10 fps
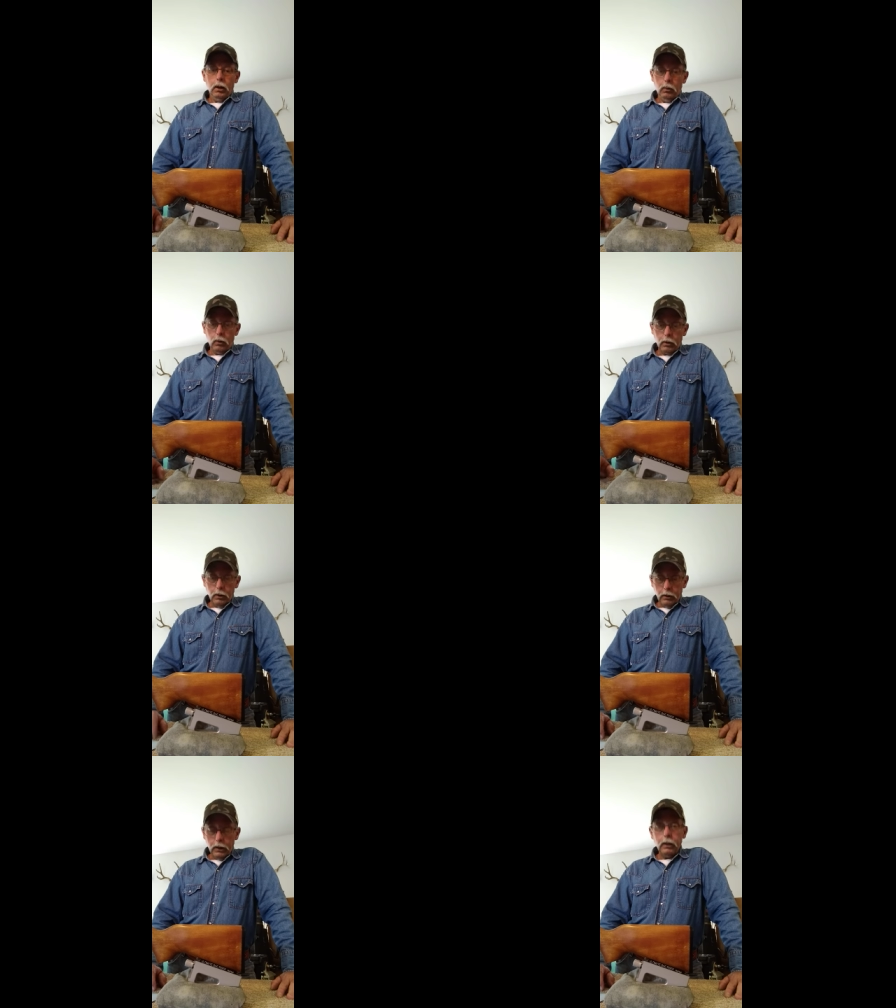
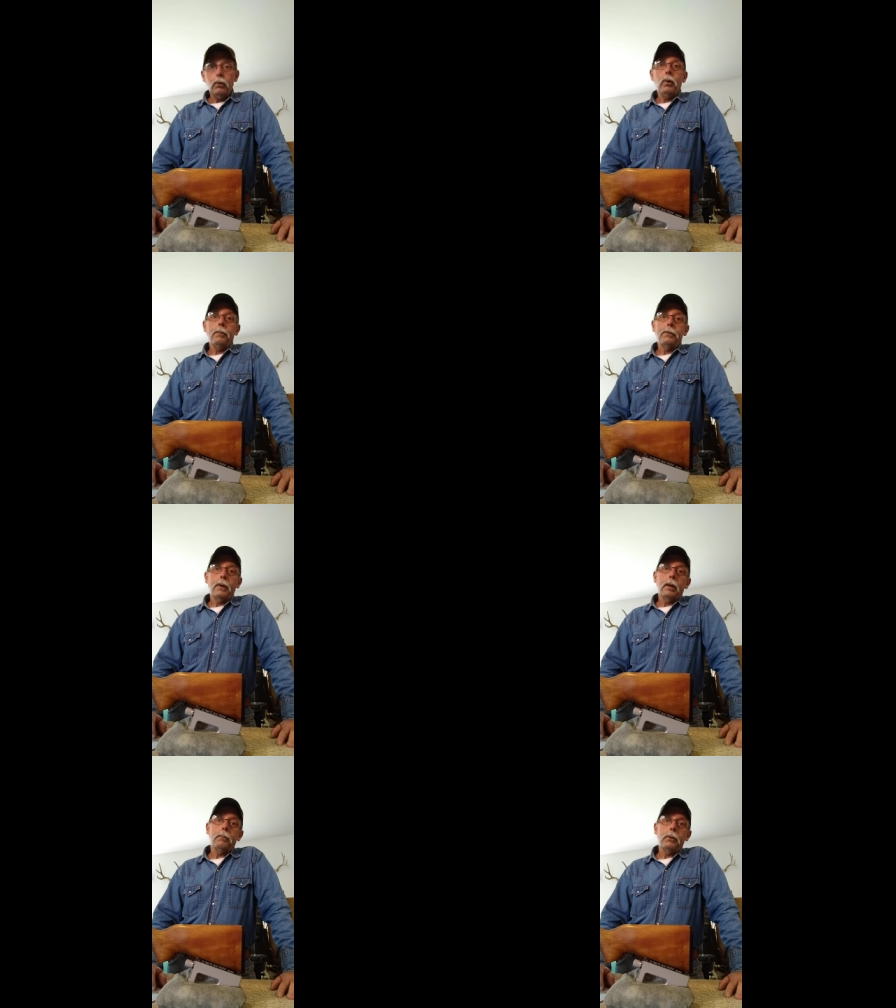working on getting the
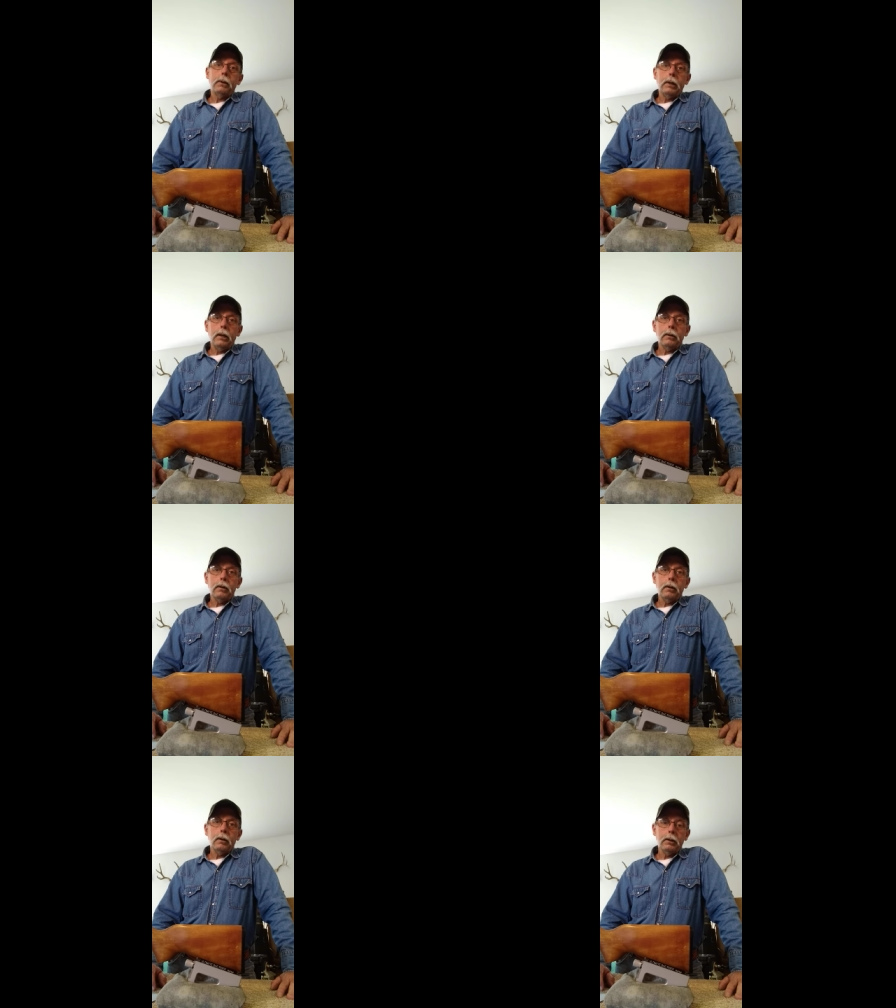website put
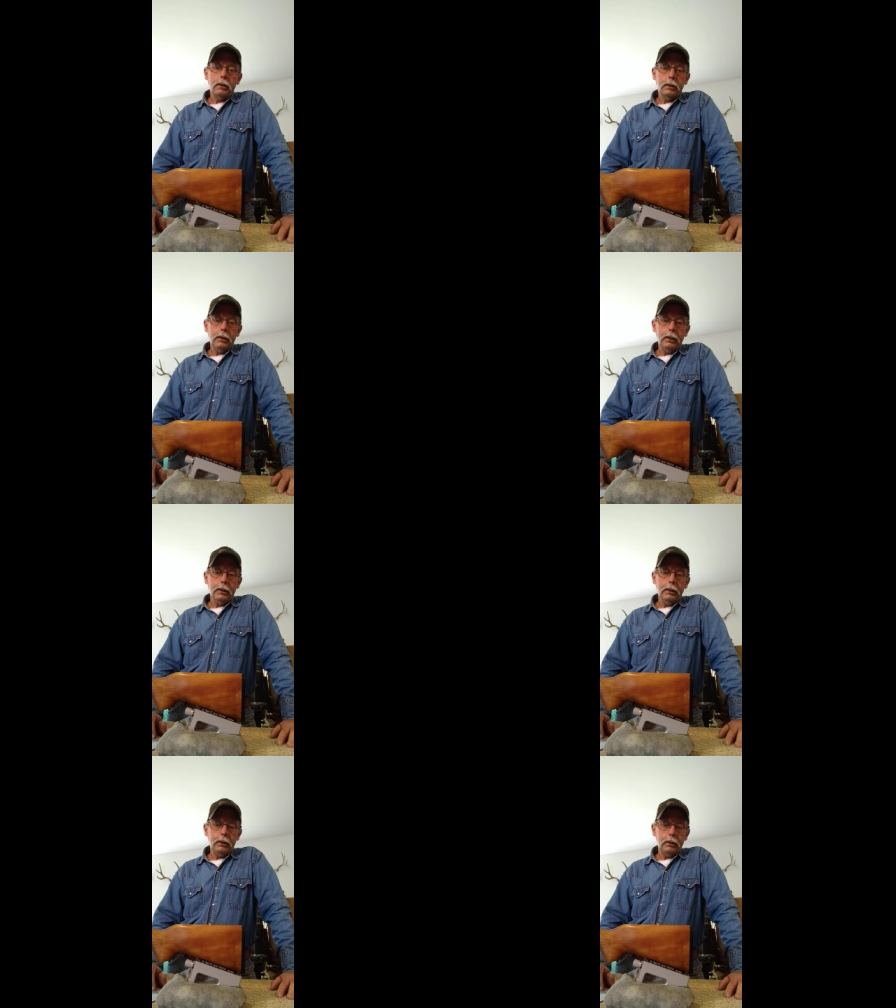together,
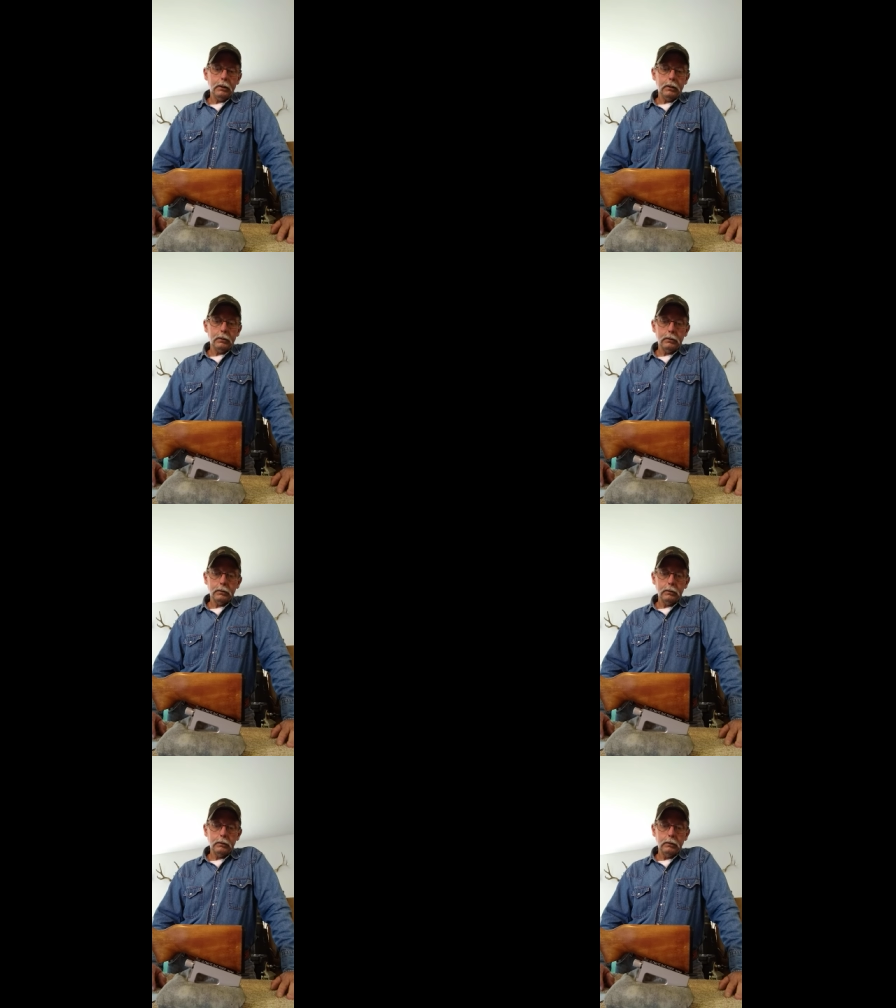and uh,
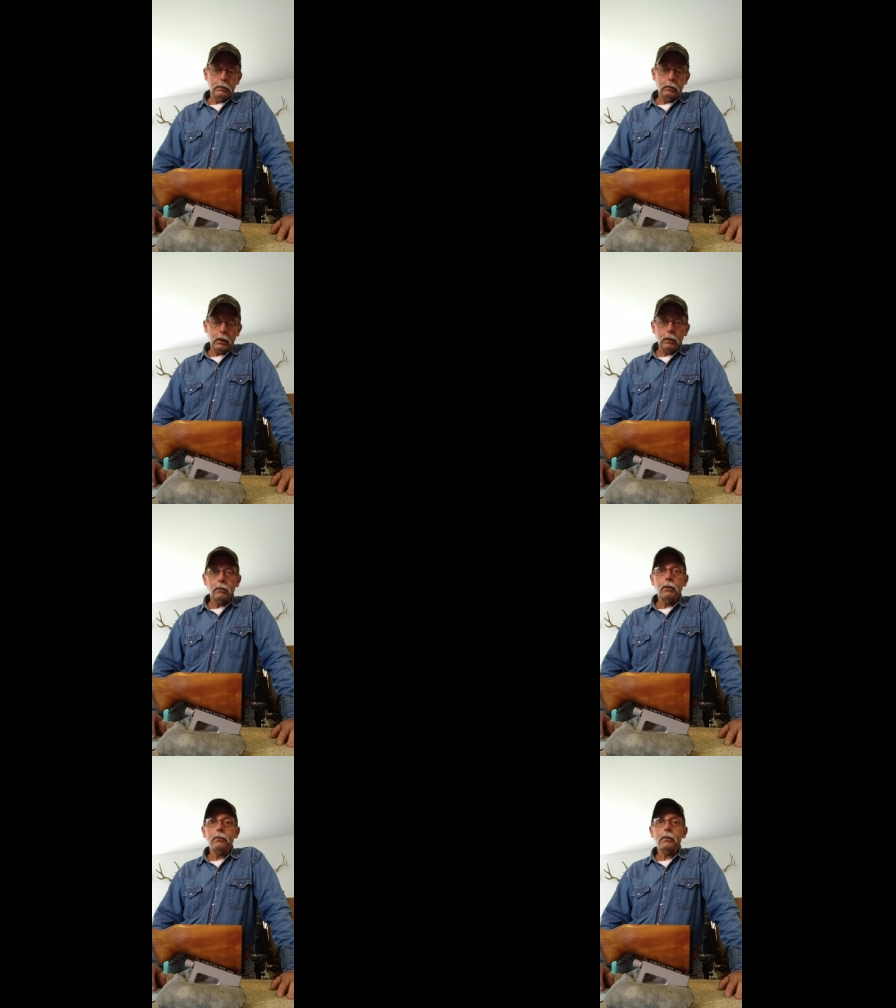we're getting
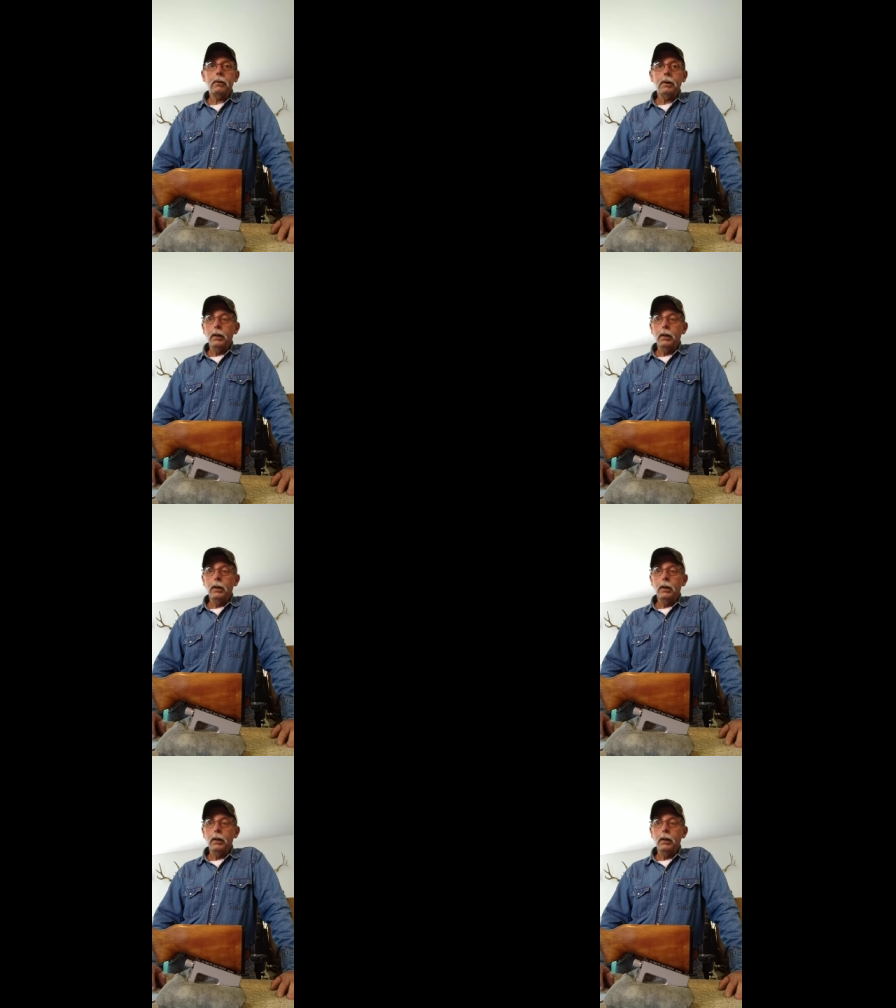closer.